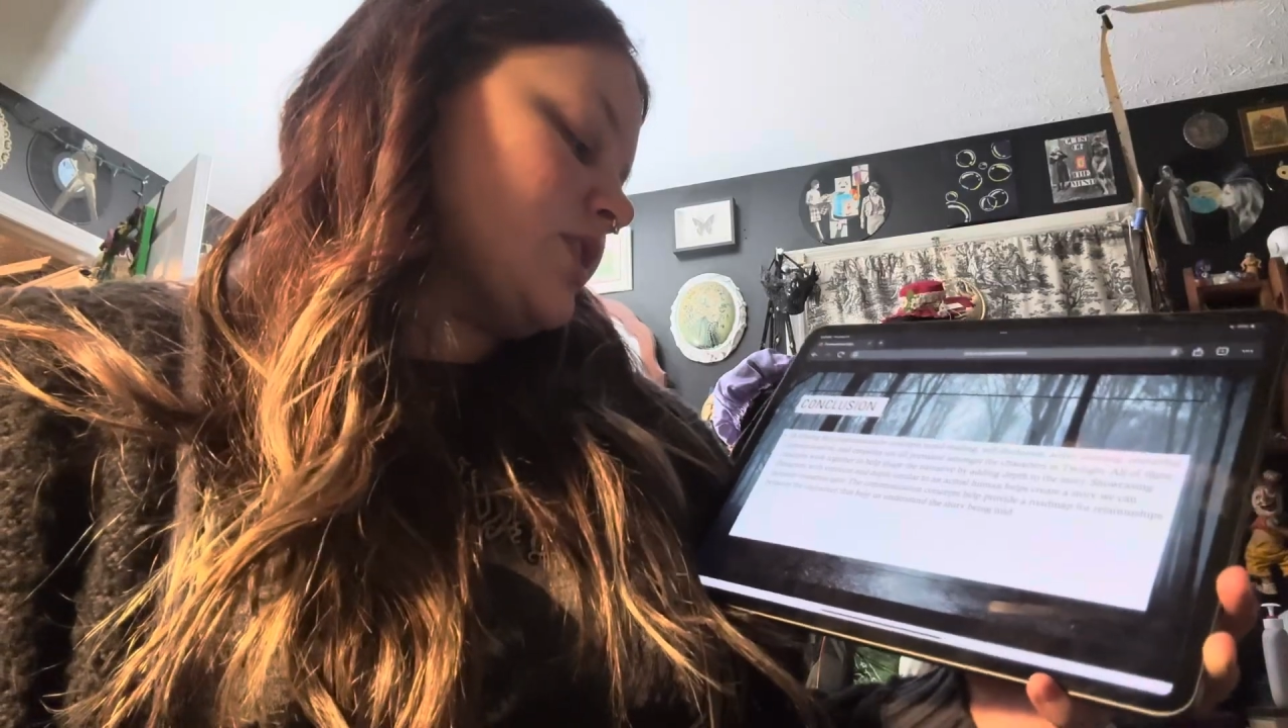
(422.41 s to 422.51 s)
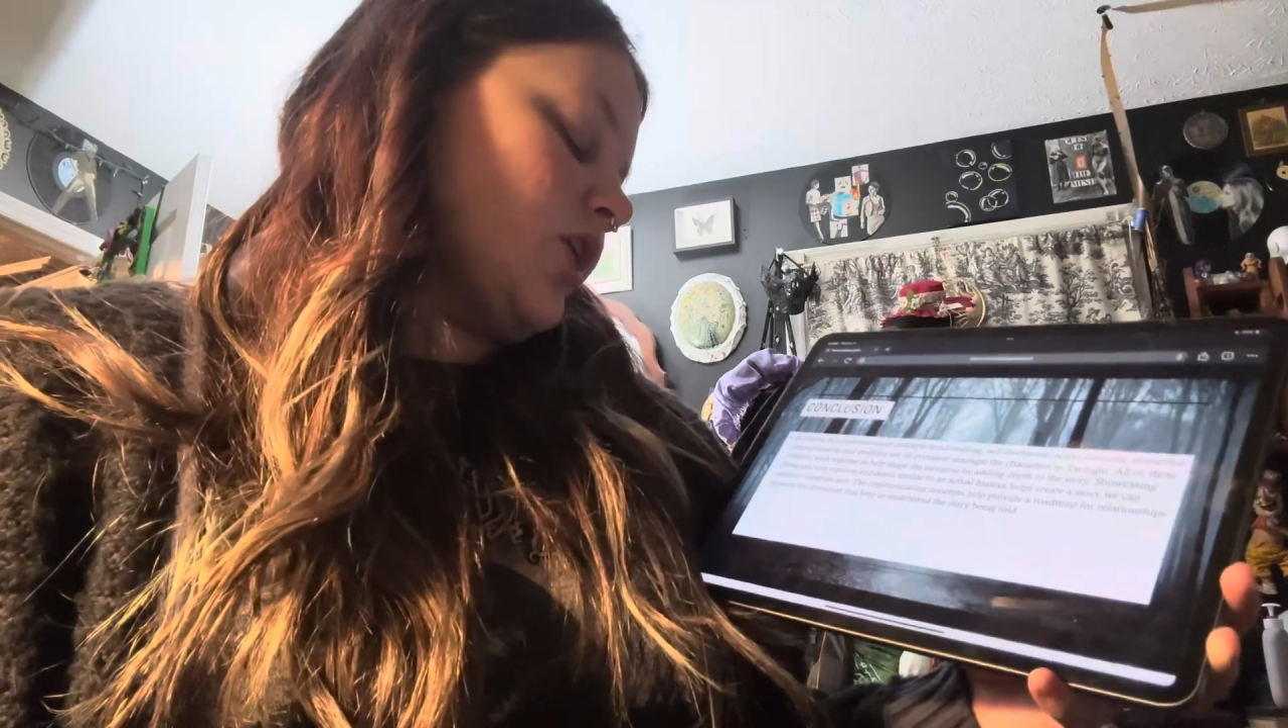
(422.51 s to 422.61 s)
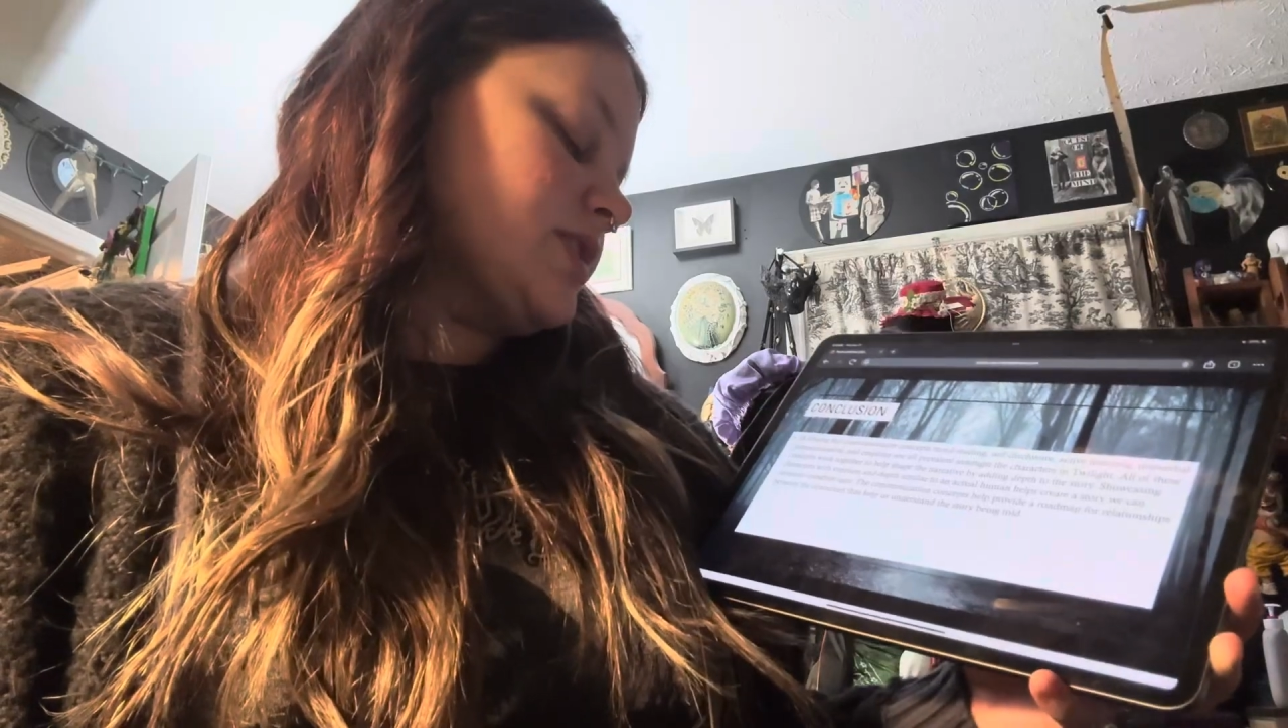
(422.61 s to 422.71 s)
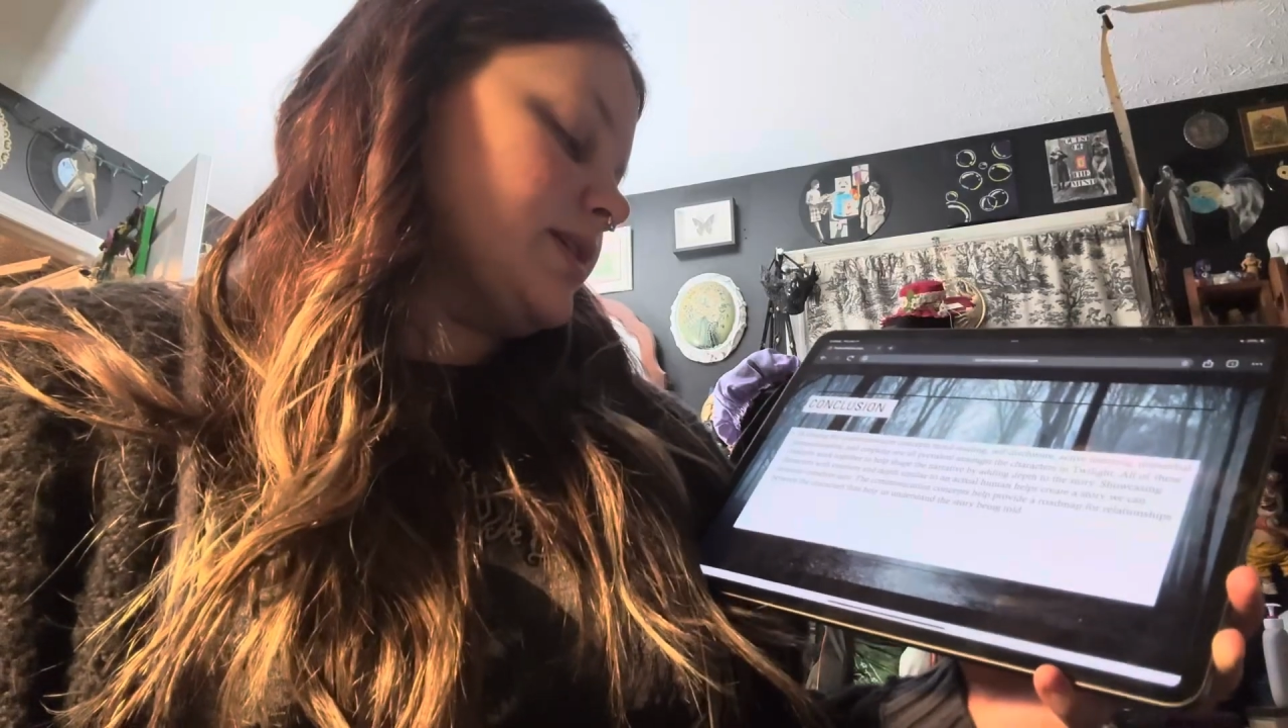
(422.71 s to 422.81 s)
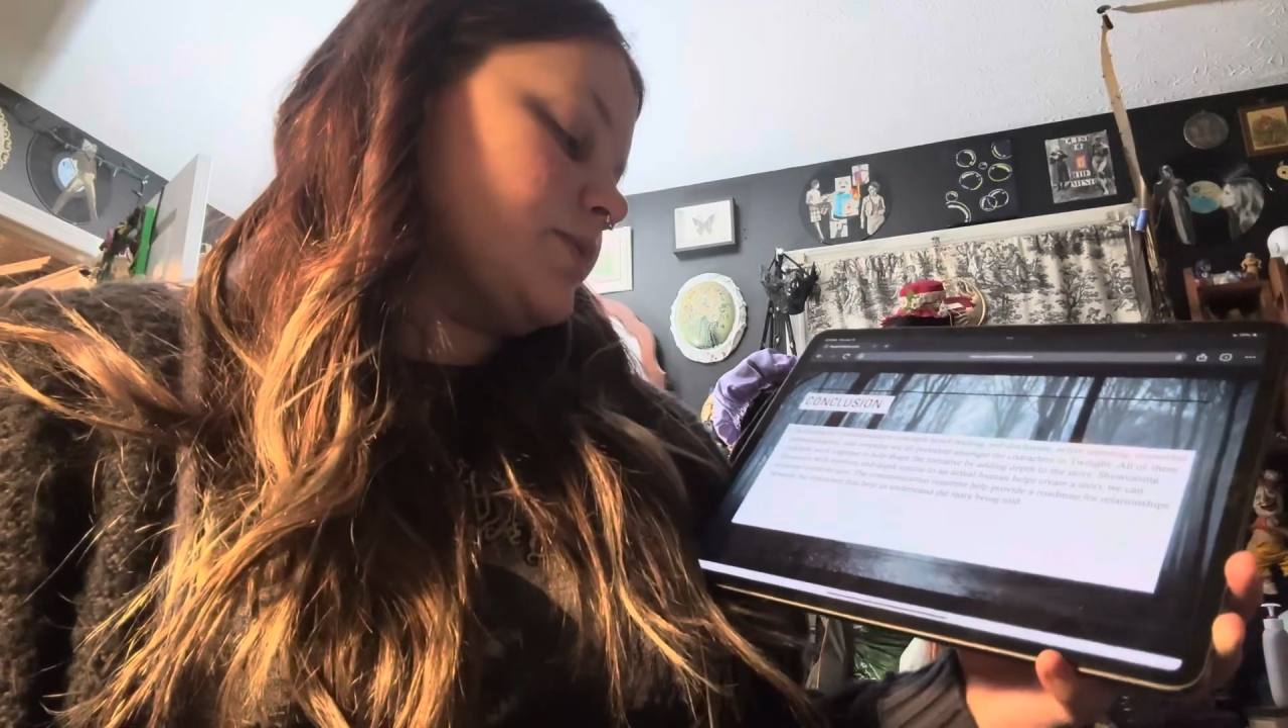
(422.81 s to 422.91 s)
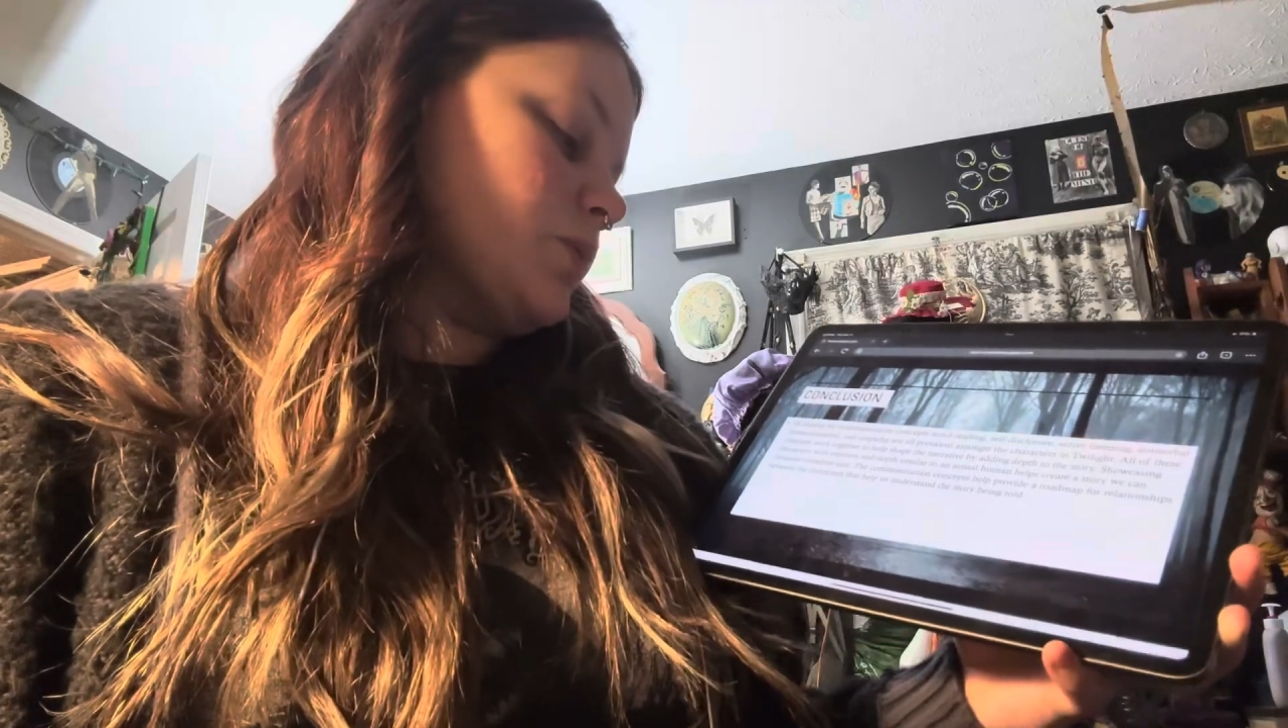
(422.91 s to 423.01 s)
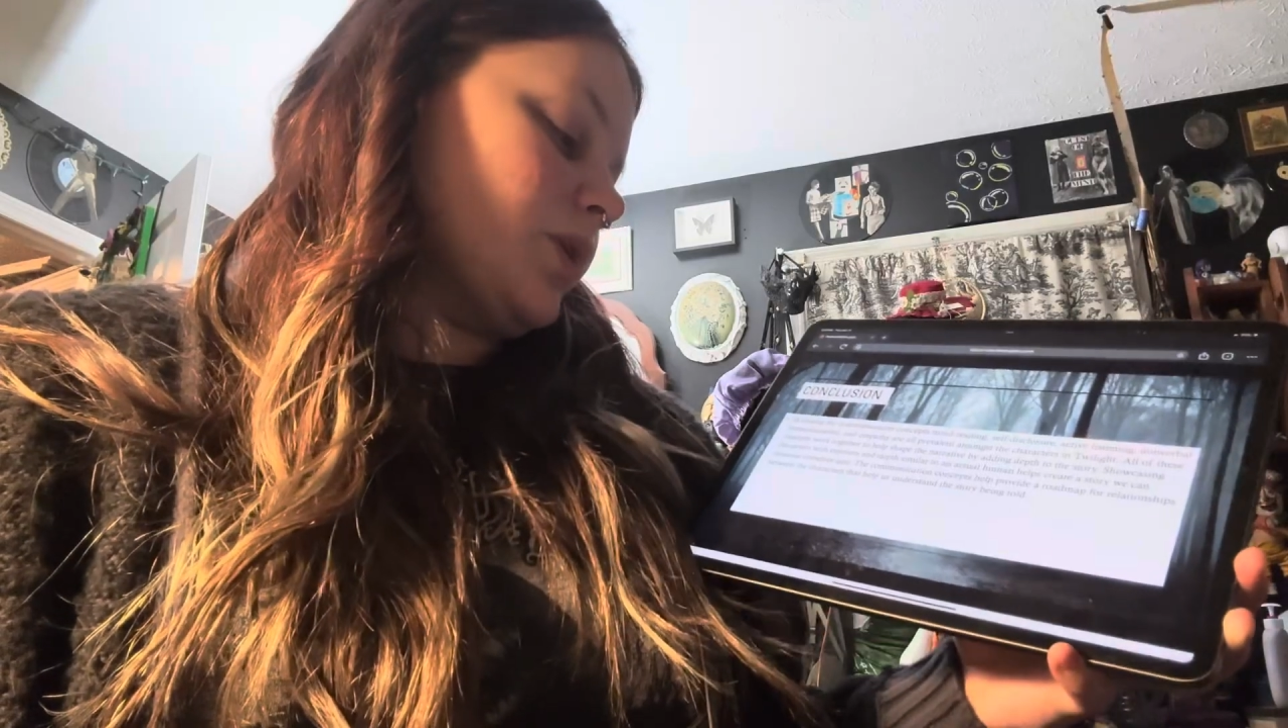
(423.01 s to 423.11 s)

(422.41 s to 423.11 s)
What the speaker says: concepts